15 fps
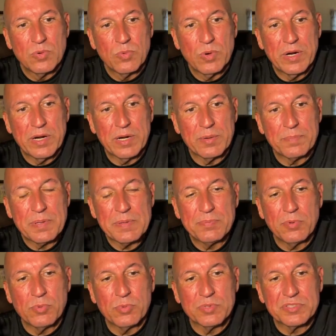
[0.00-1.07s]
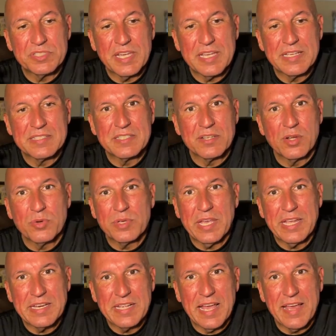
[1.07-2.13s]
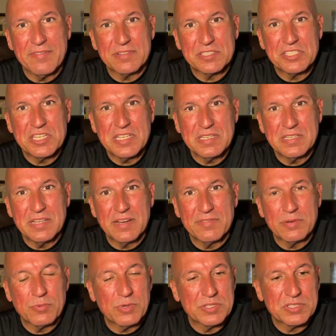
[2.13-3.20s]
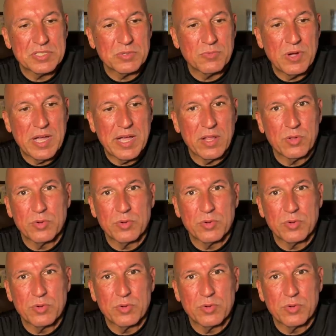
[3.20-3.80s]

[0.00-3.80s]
where people will say, is it okay to have a cheat every once in a while,